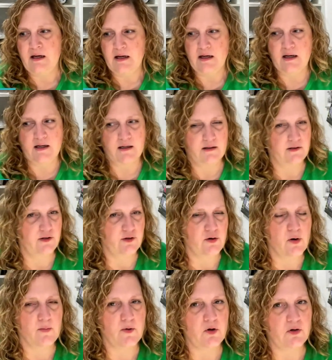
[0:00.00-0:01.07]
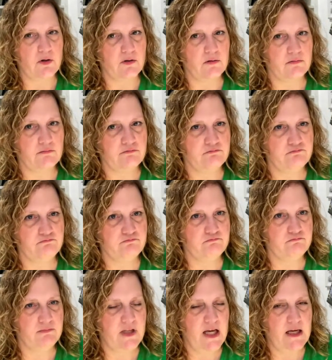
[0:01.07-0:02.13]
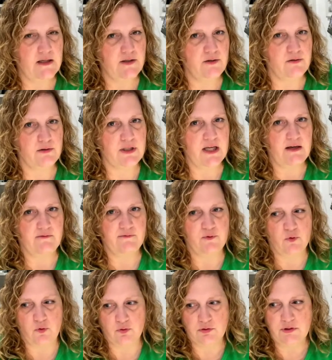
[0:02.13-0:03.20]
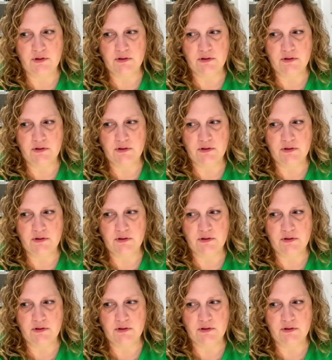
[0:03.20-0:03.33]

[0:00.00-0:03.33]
your normal A2 tent fold,